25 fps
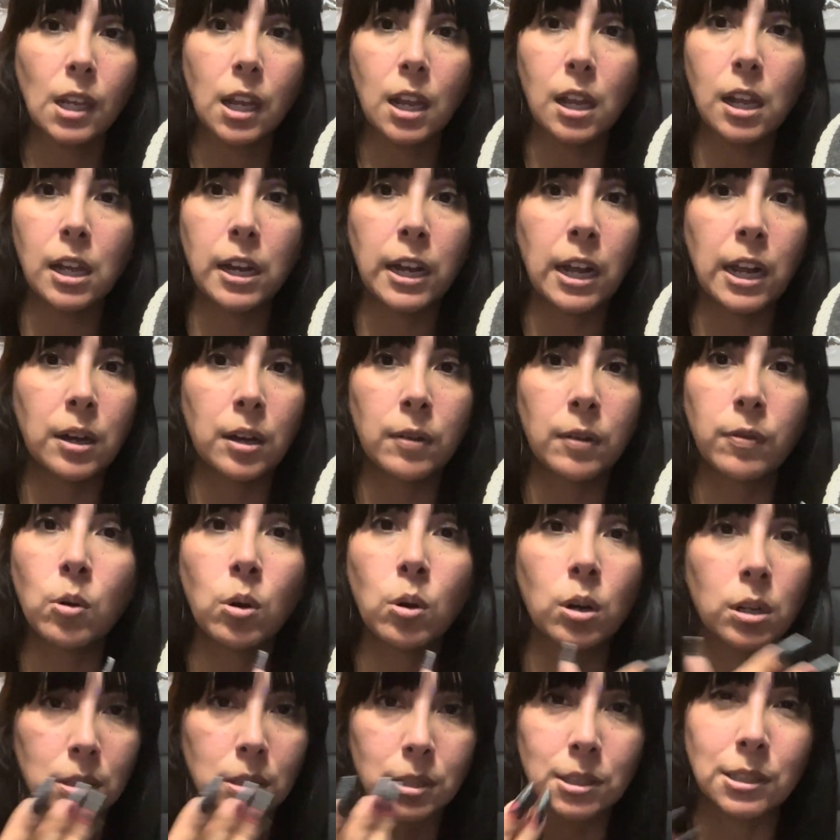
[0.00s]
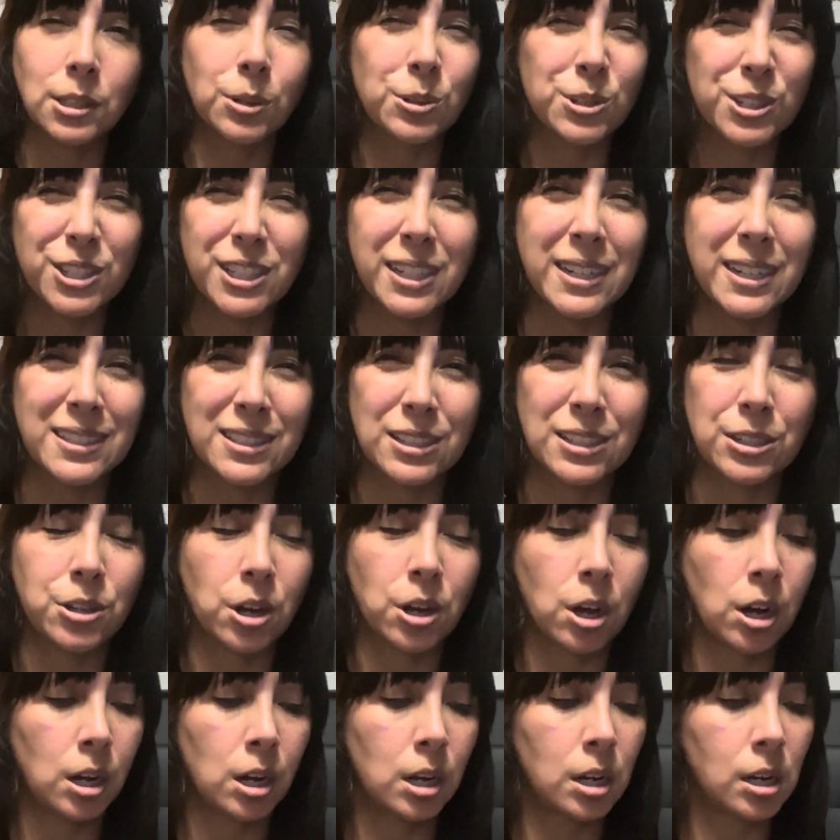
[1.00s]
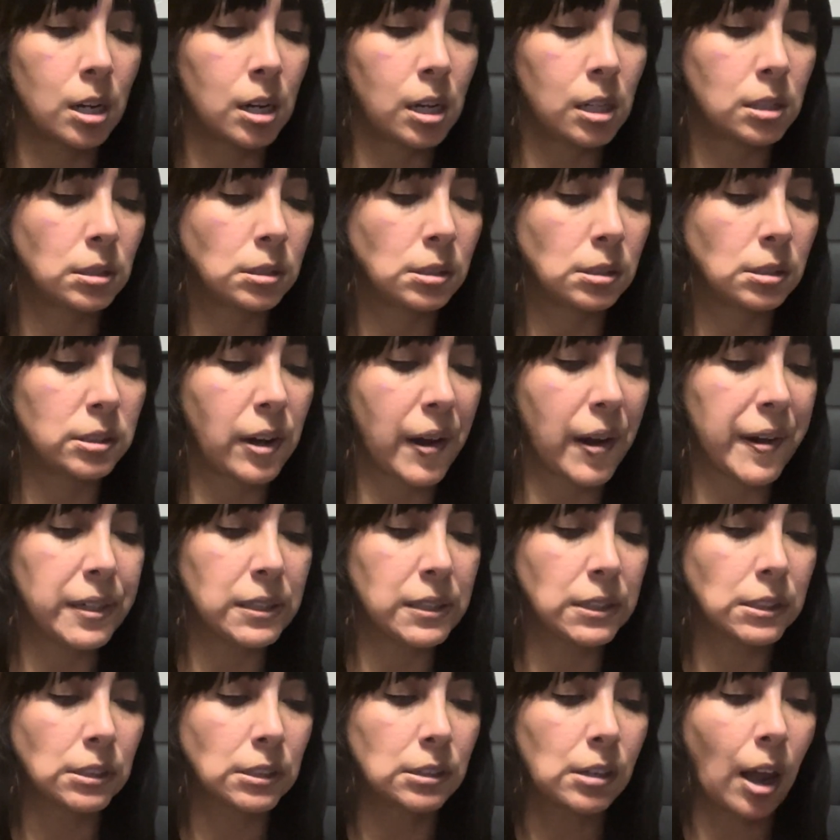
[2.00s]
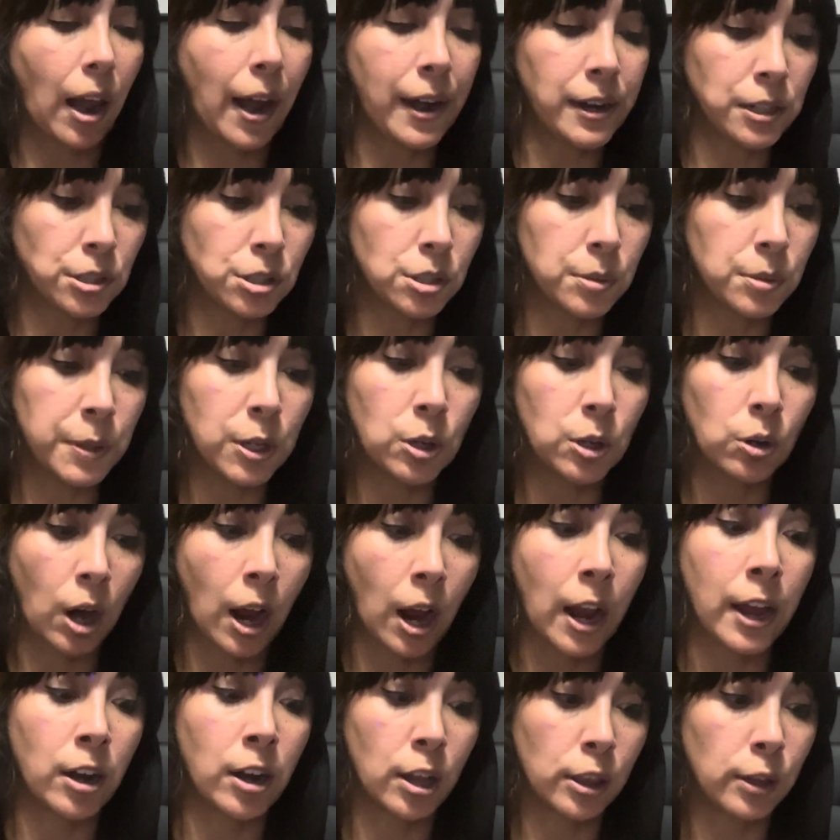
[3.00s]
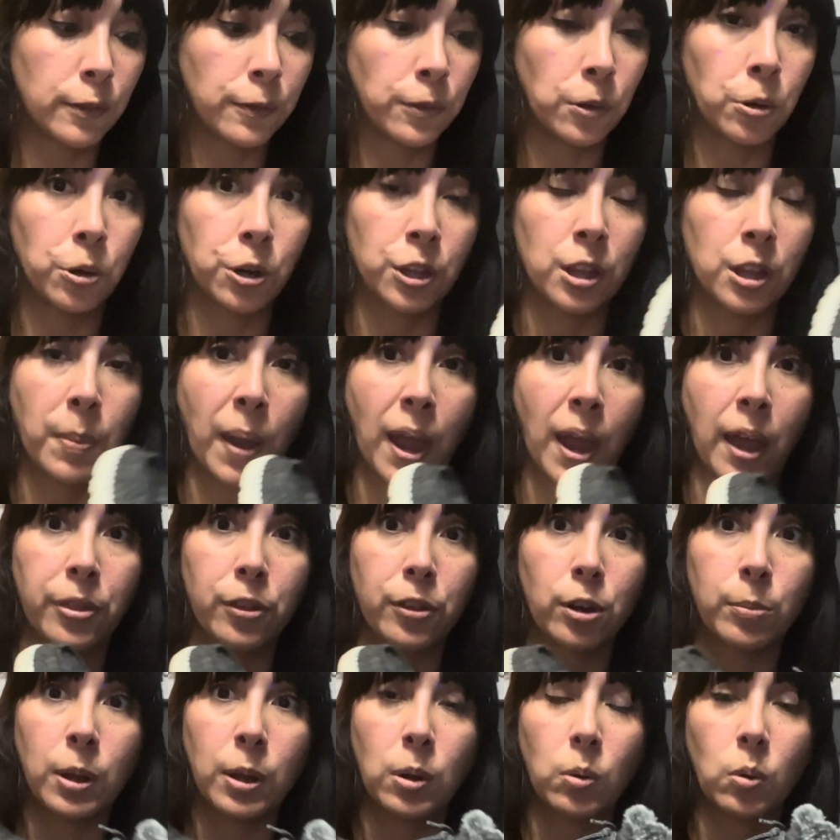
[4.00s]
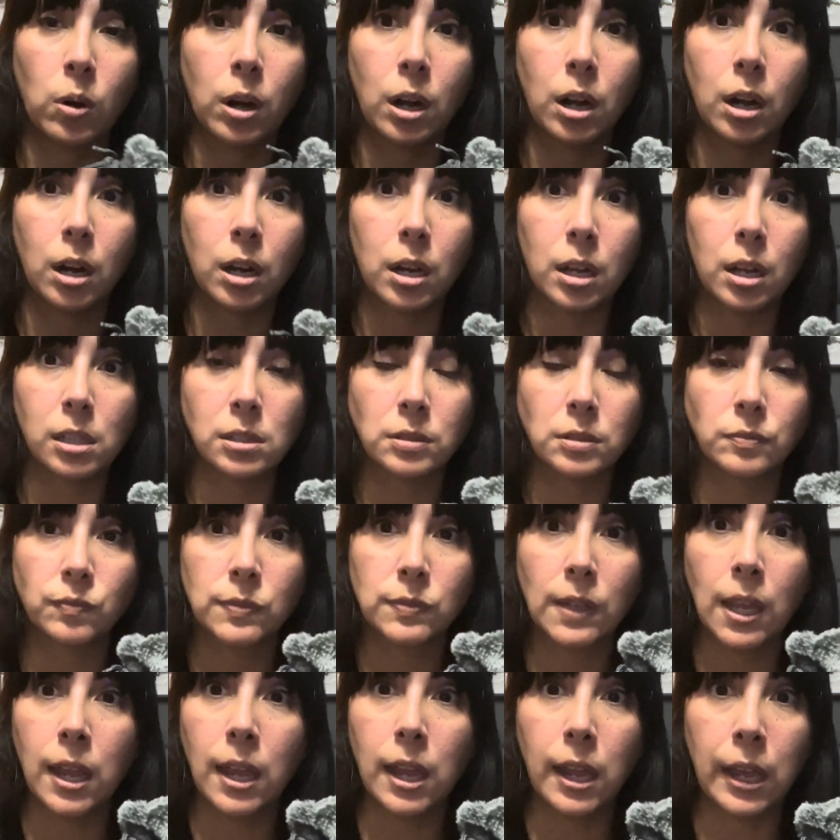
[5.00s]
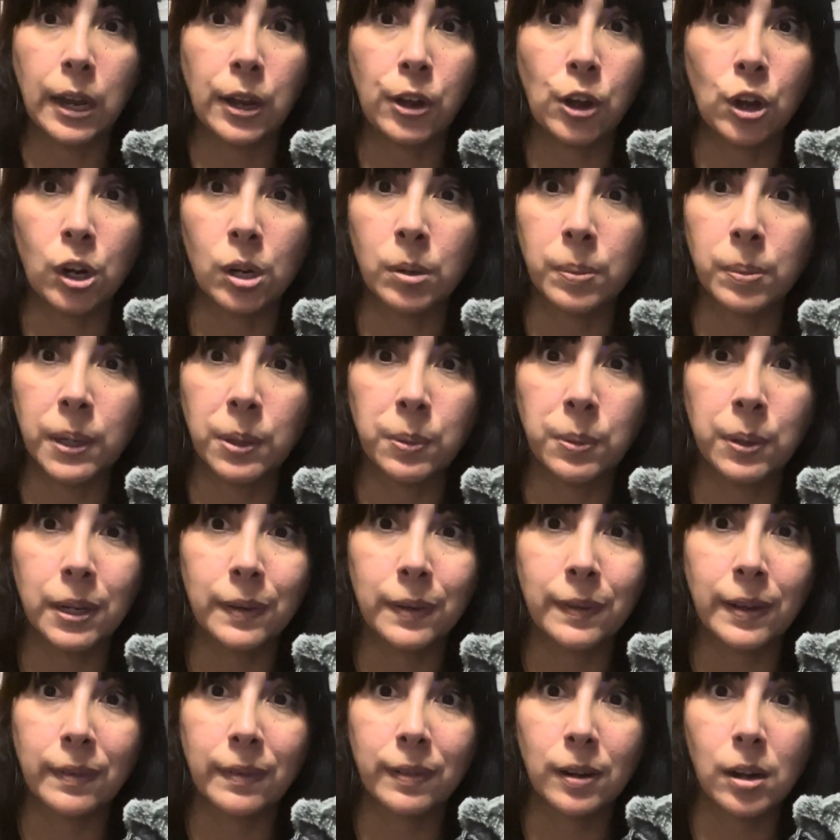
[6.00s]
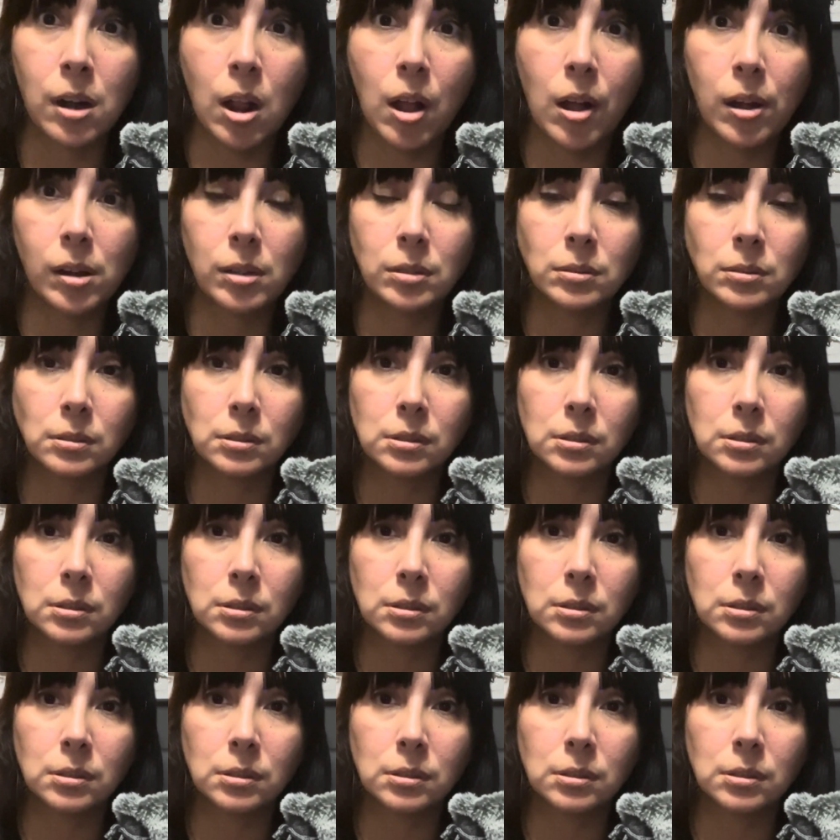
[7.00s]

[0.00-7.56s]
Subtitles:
And of course, because I was sick as a dog, I used to be crying on the floor in the bathroom at work, and nobody would have ever known.